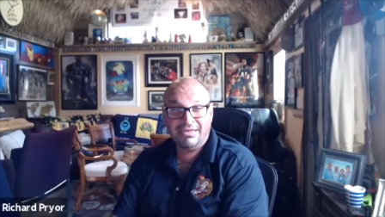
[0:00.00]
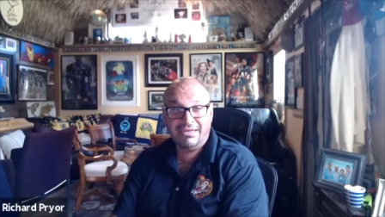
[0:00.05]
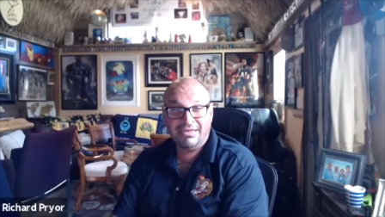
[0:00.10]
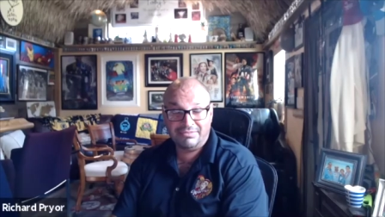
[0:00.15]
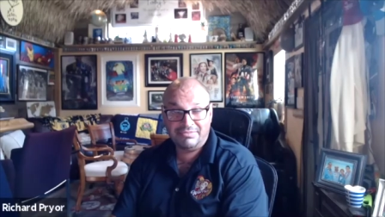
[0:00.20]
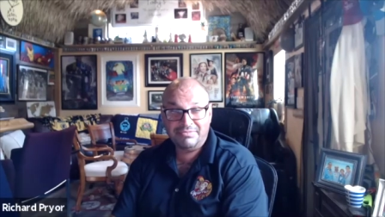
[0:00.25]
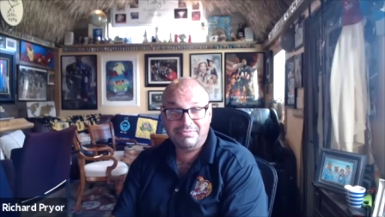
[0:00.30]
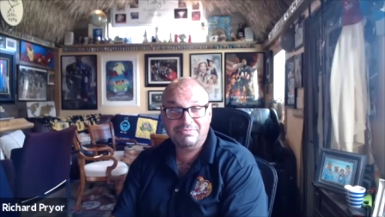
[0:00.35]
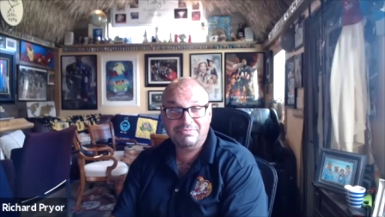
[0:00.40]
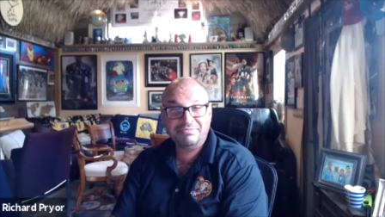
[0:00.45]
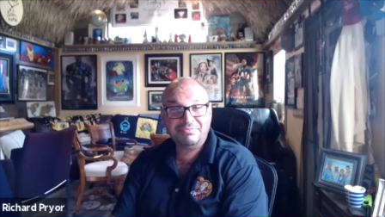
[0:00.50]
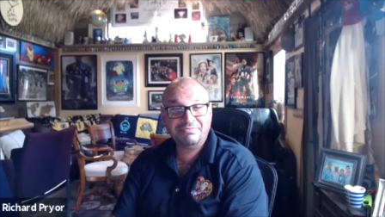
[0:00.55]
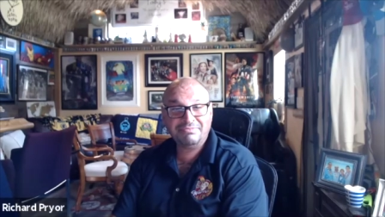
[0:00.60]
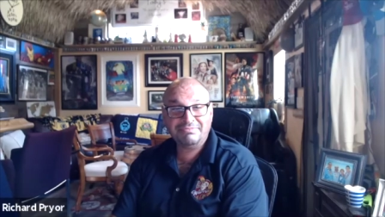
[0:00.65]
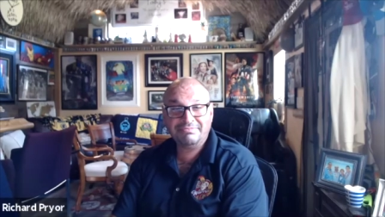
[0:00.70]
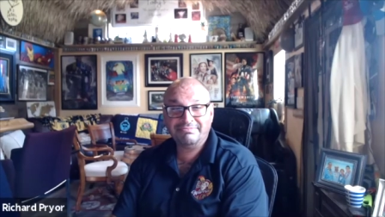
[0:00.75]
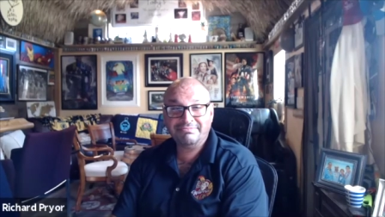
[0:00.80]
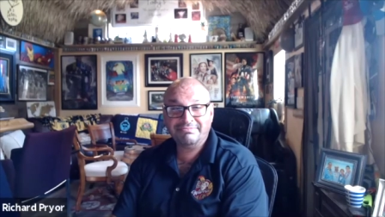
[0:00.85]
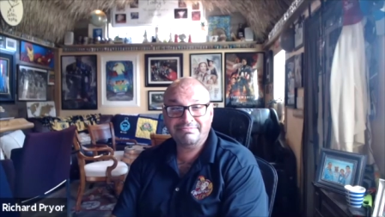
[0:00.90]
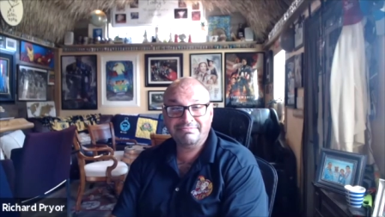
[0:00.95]
that first
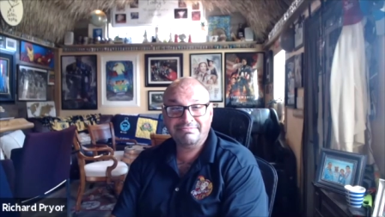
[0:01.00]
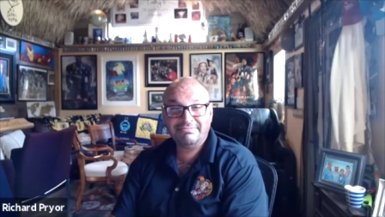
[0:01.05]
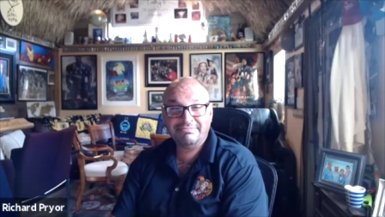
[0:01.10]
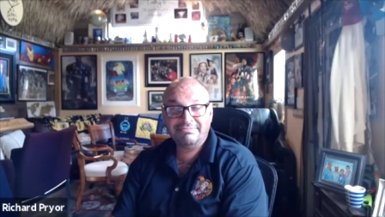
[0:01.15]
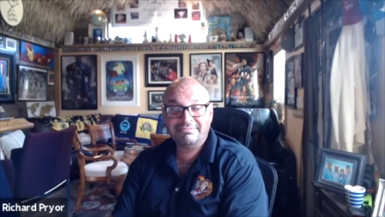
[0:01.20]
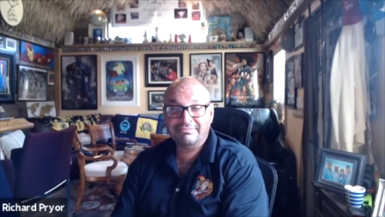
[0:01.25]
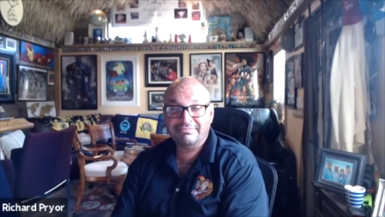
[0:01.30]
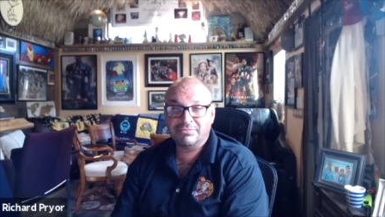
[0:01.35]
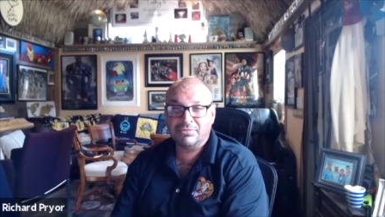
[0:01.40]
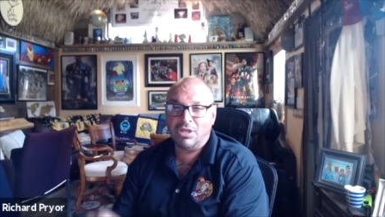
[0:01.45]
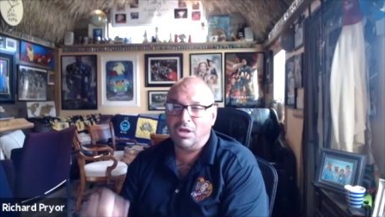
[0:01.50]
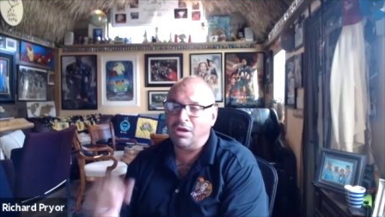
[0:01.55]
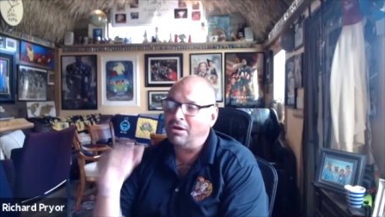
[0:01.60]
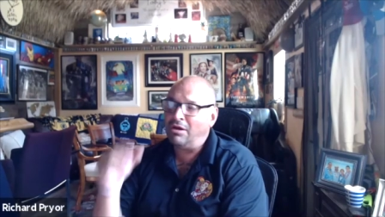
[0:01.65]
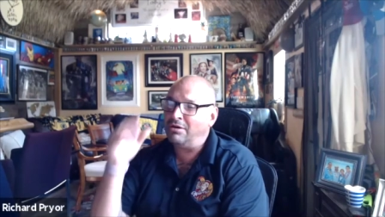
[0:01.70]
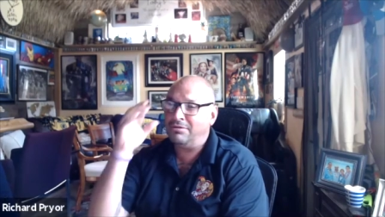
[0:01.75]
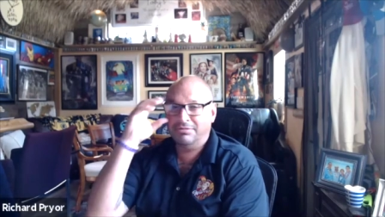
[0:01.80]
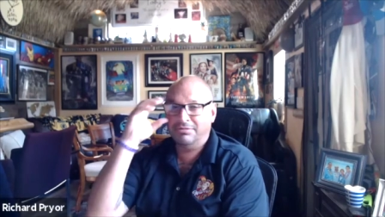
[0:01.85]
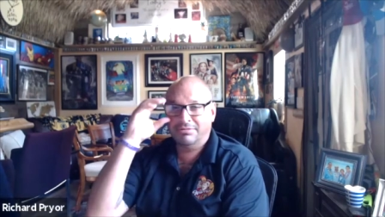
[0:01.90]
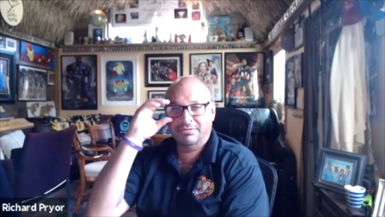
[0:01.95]
1.5 years when you had
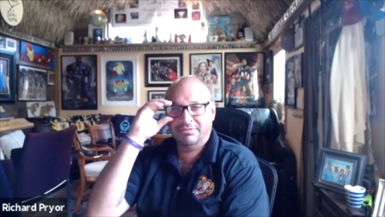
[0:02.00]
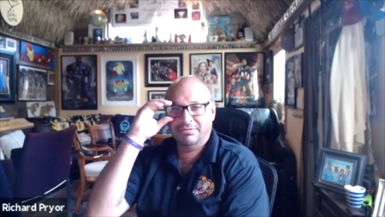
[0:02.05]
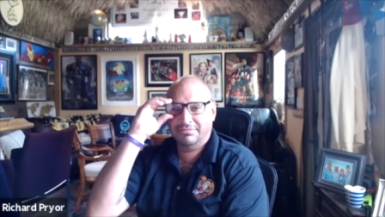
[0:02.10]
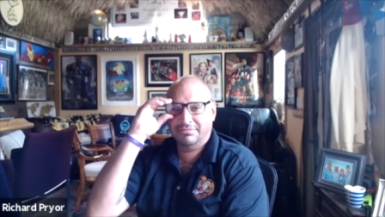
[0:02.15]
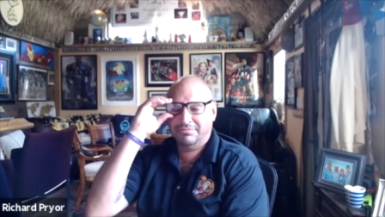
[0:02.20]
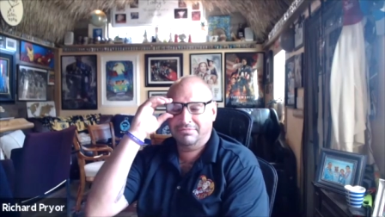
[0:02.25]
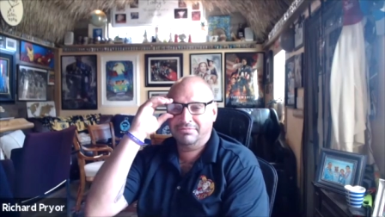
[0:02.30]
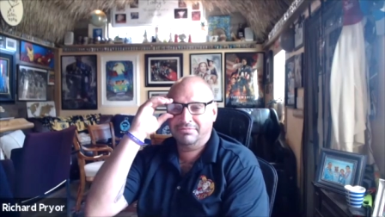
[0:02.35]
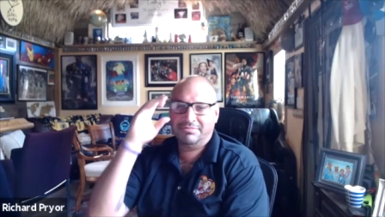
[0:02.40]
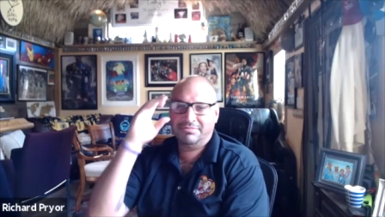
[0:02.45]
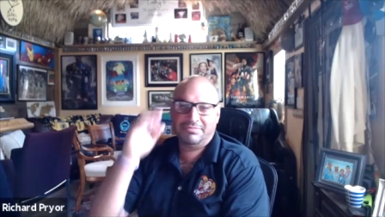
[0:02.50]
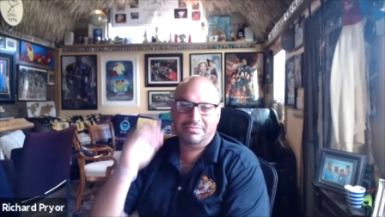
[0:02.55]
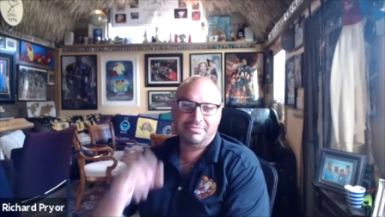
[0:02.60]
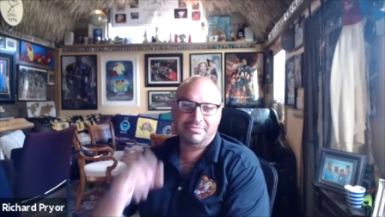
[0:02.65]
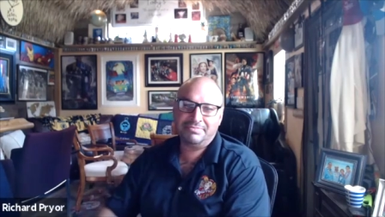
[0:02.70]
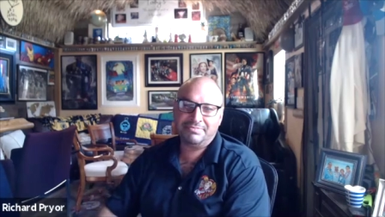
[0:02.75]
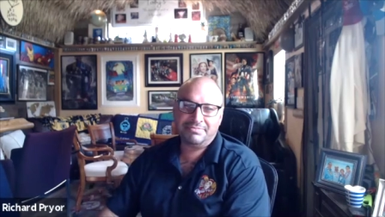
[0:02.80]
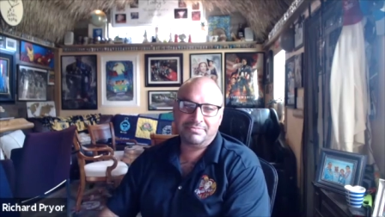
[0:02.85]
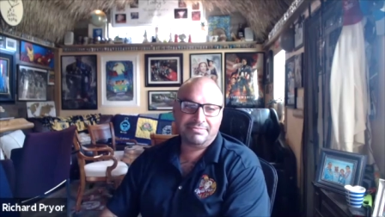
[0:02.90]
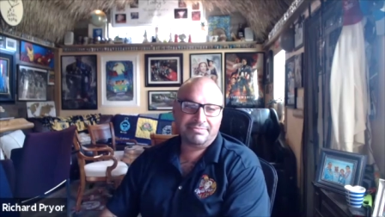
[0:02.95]
no clue that you would
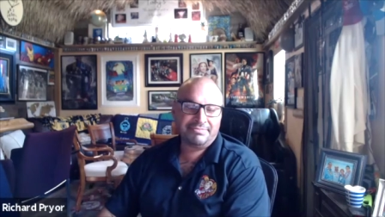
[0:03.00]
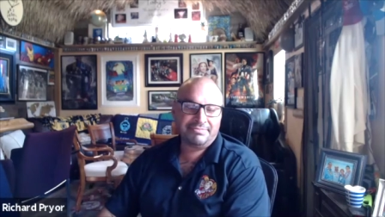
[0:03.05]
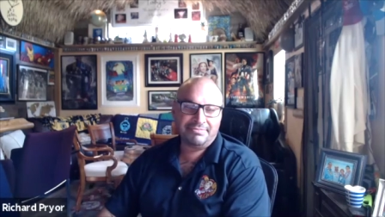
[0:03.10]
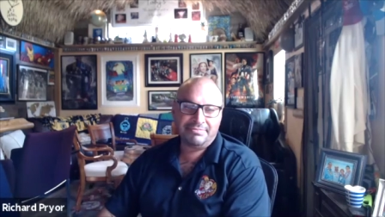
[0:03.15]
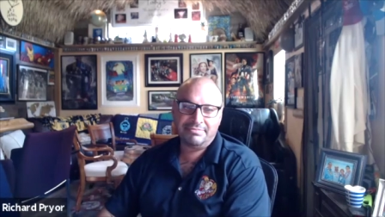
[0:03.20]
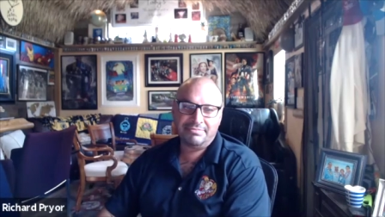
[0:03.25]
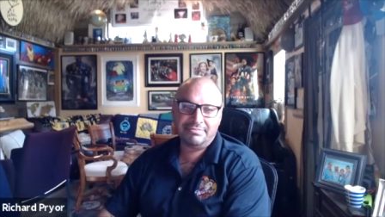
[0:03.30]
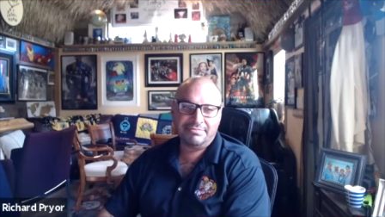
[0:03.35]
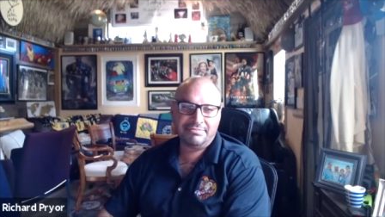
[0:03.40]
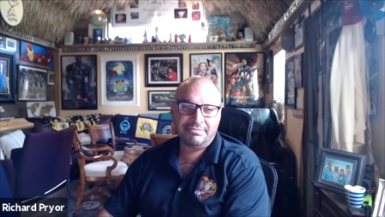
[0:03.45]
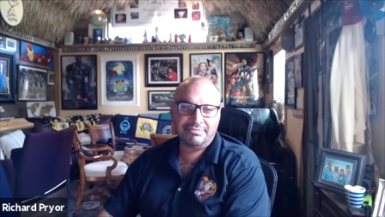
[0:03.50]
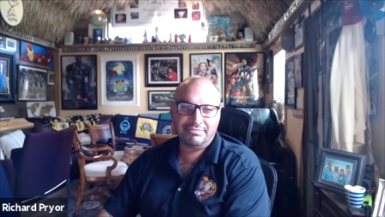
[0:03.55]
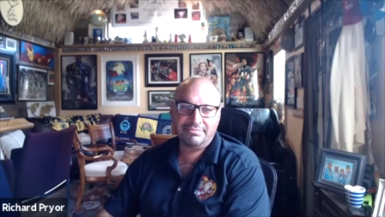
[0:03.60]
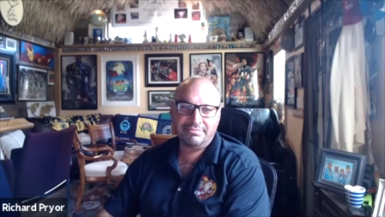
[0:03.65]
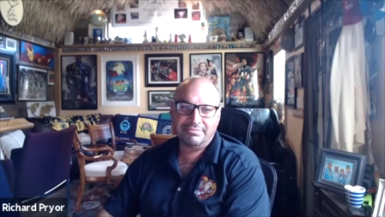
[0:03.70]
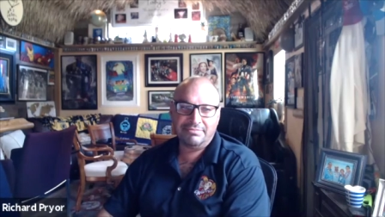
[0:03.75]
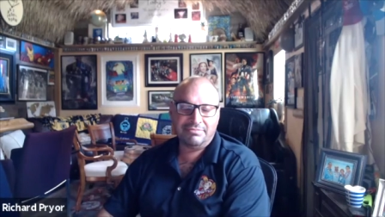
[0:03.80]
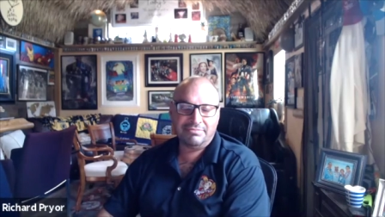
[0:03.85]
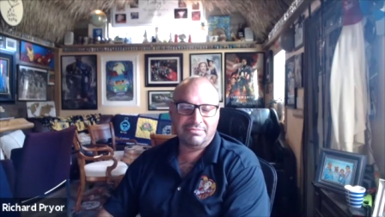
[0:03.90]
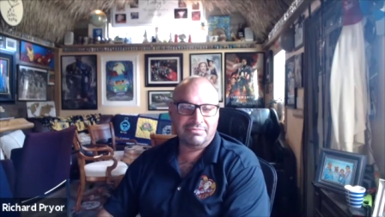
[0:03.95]
ever stand again.
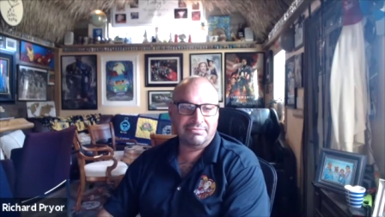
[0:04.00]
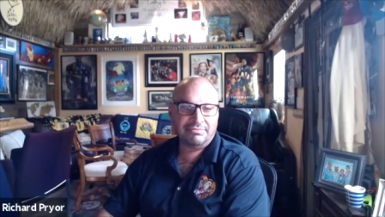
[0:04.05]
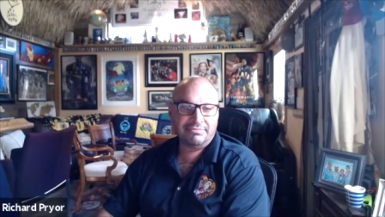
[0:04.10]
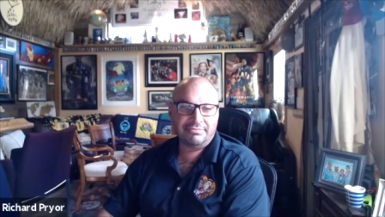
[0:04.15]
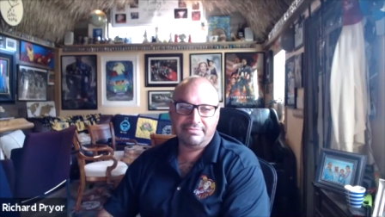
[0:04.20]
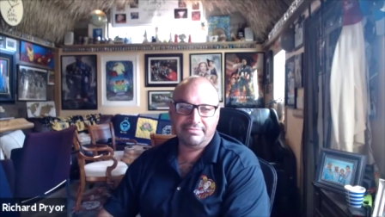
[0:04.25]
Now you